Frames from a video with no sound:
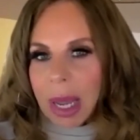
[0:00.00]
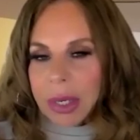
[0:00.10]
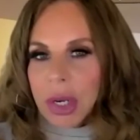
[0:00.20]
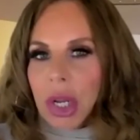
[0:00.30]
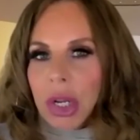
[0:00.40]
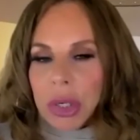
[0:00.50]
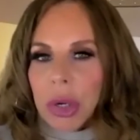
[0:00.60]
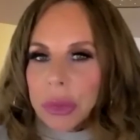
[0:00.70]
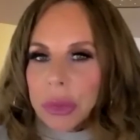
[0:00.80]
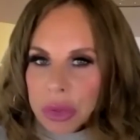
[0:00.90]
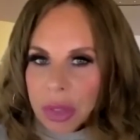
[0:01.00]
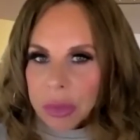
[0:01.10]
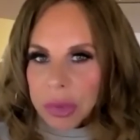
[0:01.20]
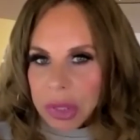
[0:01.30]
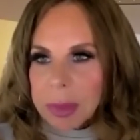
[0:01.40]
And you know,
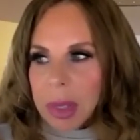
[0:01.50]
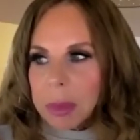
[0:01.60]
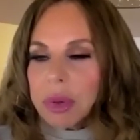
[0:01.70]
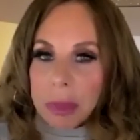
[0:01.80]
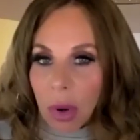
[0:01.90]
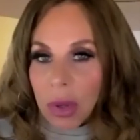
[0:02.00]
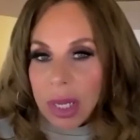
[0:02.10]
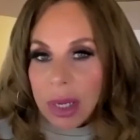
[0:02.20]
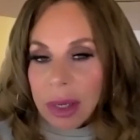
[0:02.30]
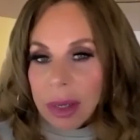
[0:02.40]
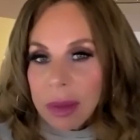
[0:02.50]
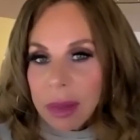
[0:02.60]
Lutron's really been promoting